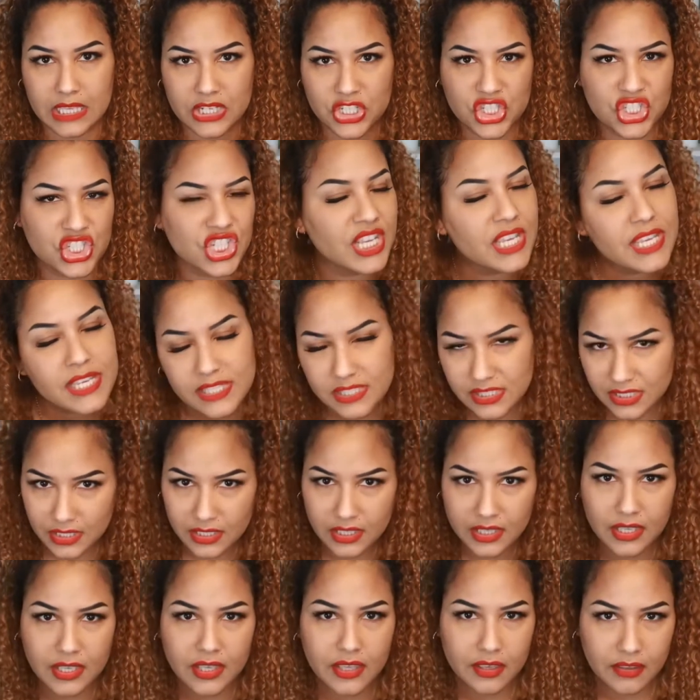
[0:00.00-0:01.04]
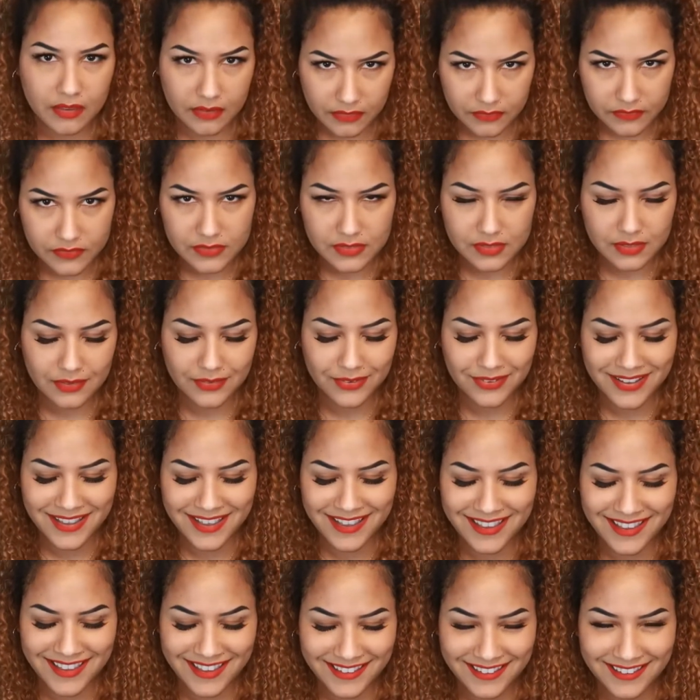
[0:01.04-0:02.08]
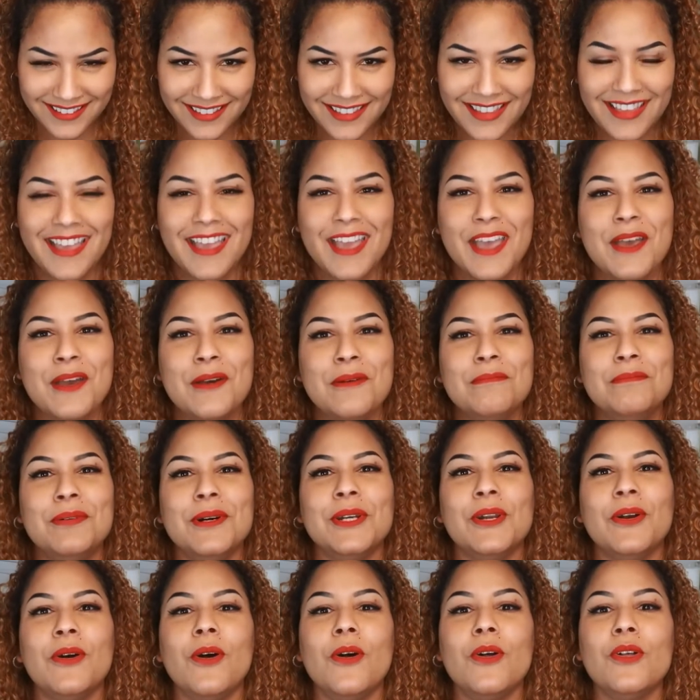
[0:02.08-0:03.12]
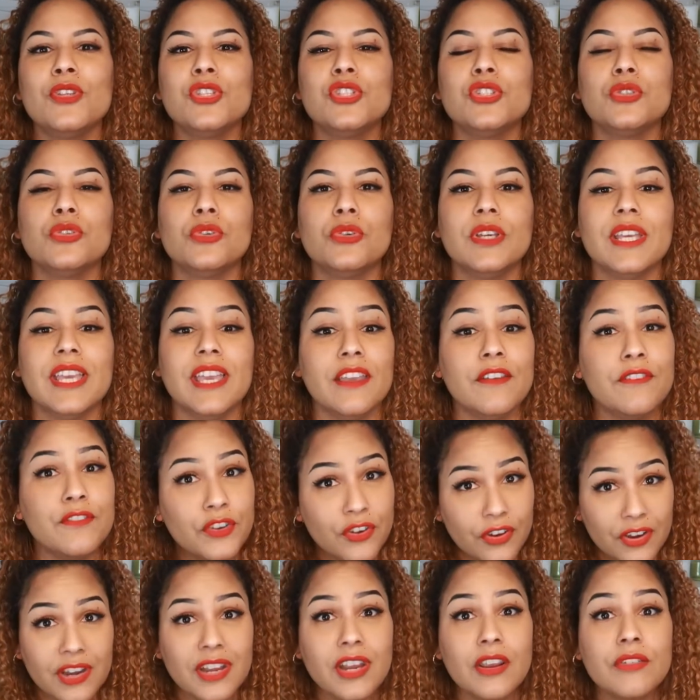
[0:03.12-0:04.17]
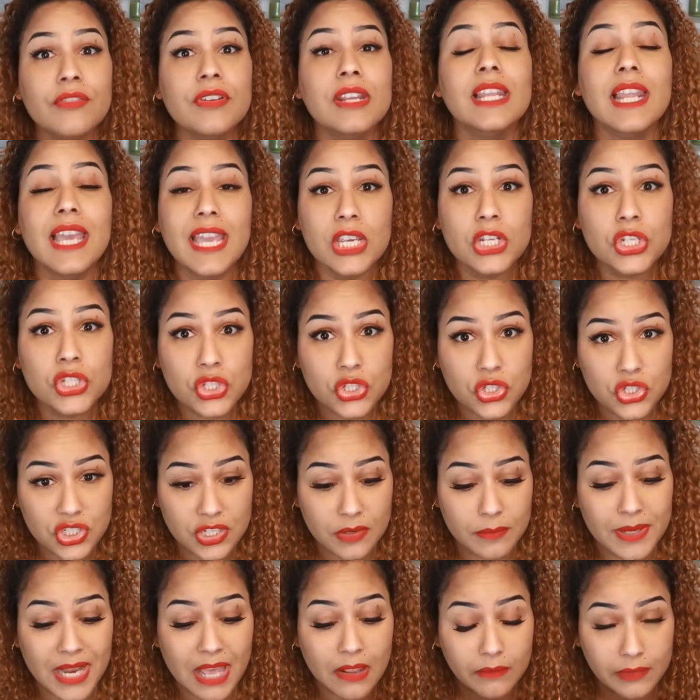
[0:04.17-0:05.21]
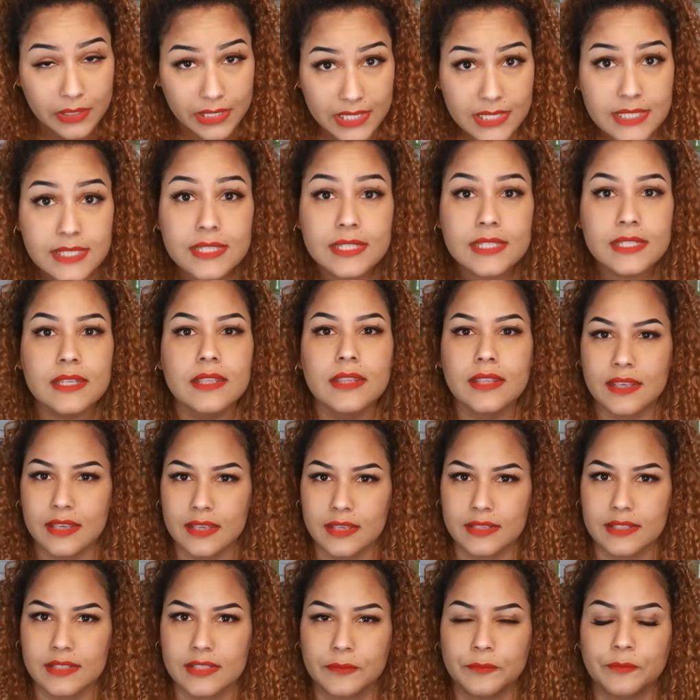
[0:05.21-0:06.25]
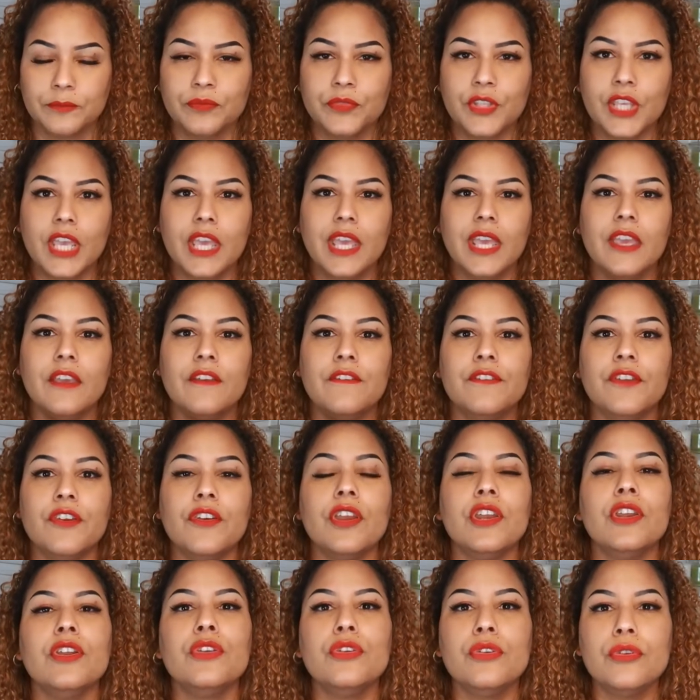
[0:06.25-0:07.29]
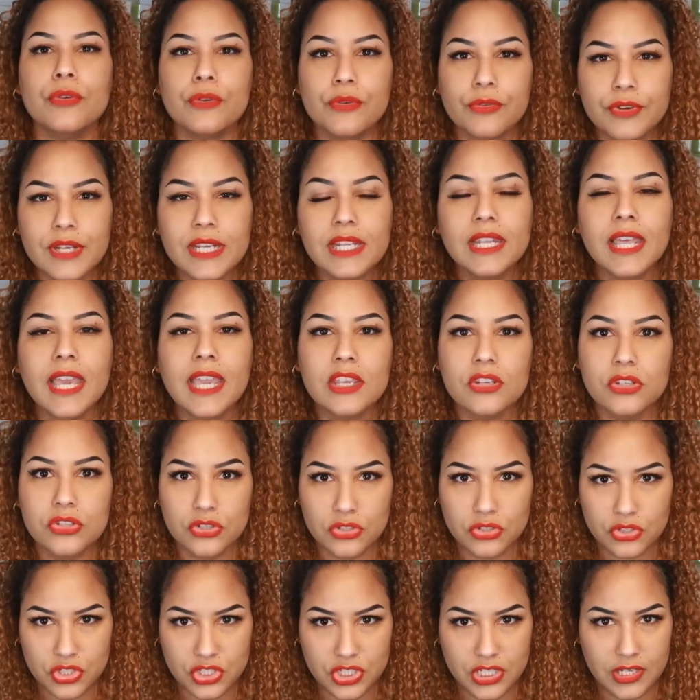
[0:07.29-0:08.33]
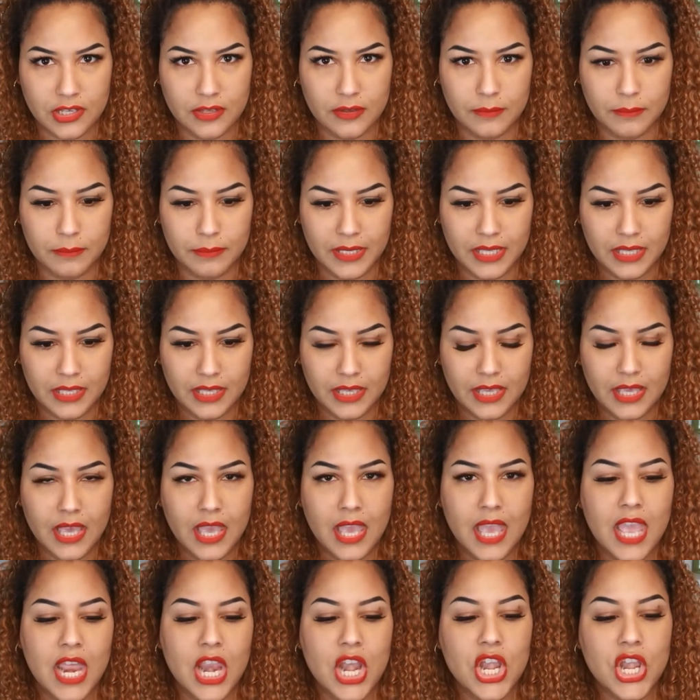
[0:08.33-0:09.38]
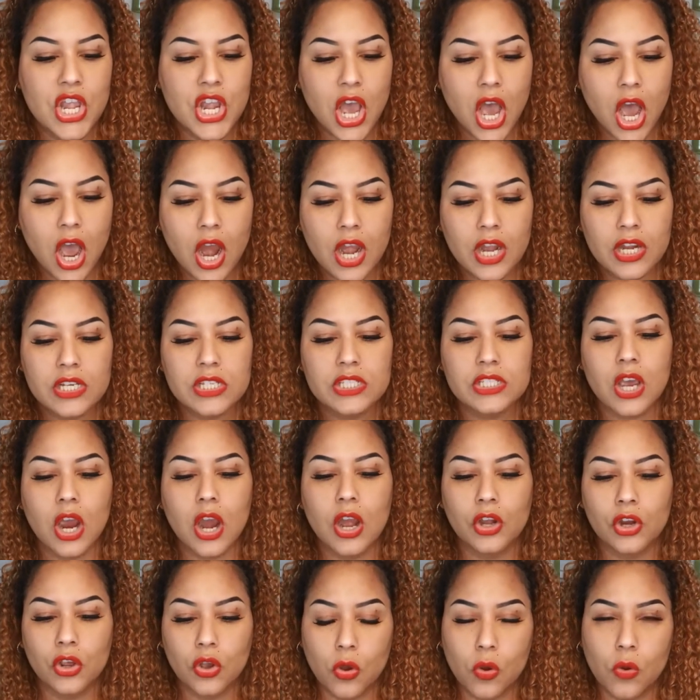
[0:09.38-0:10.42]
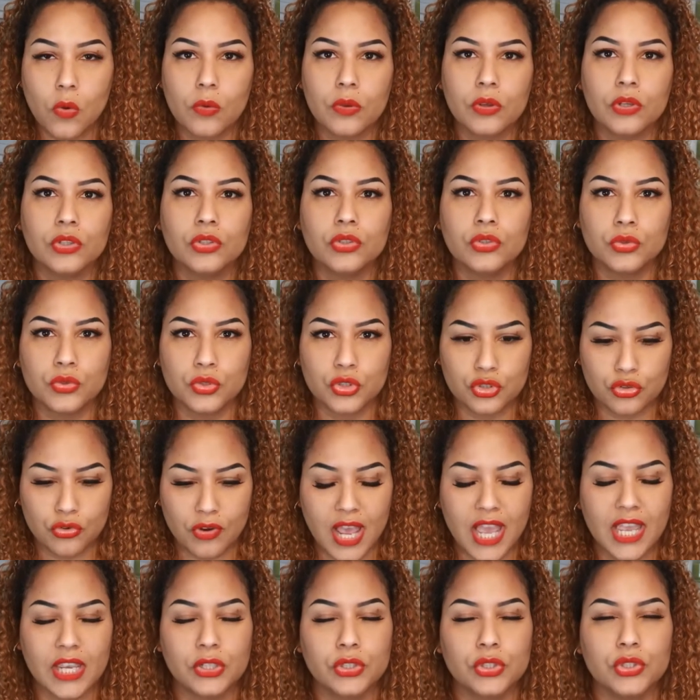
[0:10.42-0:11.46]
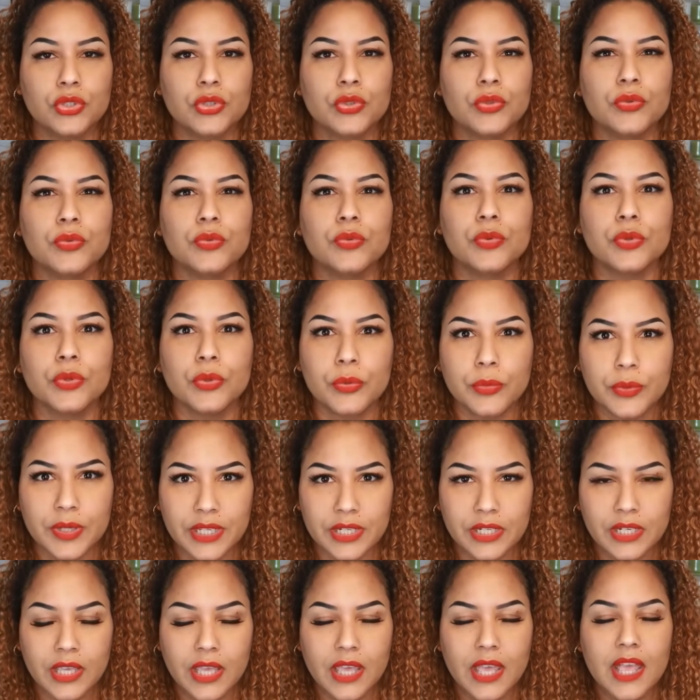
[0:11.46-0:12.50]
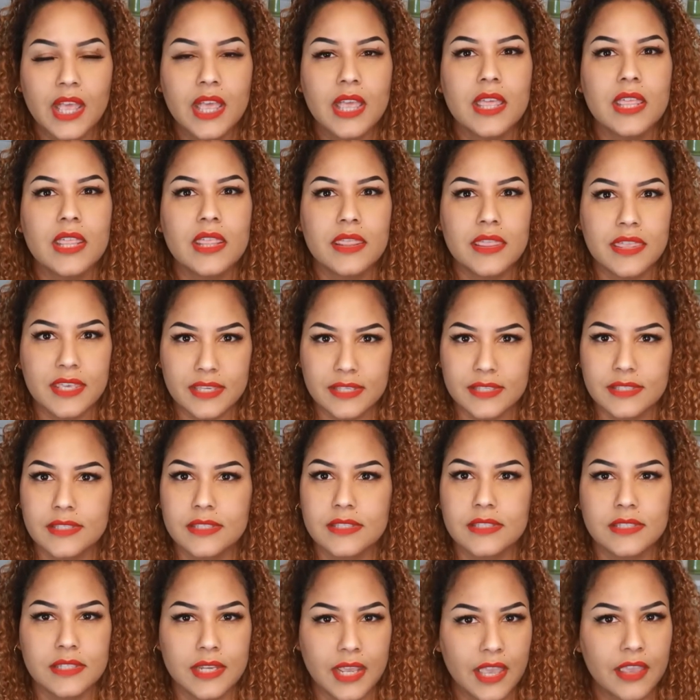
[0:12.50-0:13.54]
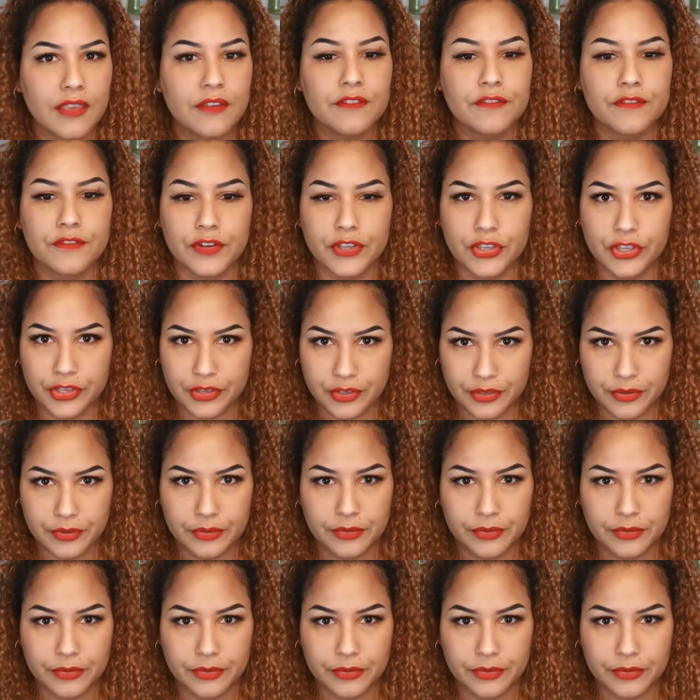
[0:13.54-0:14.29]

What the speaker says: cheesy gifts, okay? But also, if you're in a relationship, now listen to this. If you're in a new relationship, narcs are going to try to ruin this day for you.